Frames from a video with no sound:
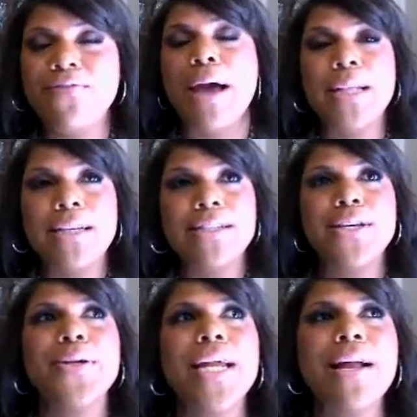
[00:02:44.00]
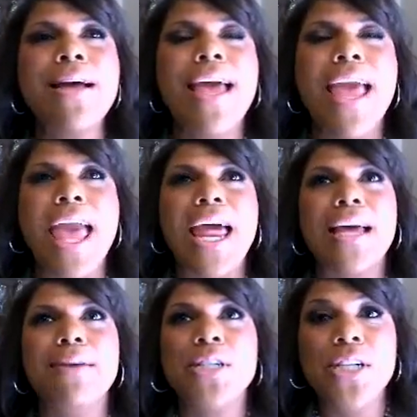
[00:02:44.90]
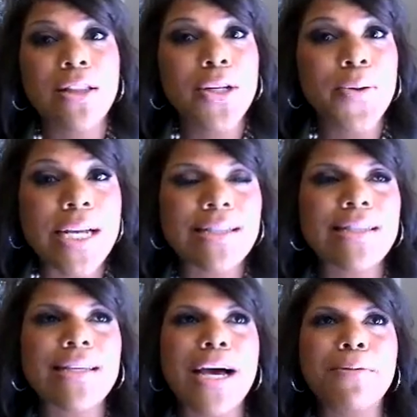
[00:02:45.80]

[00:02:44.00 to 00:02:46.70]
fabulous unit, and Michelle Lewis,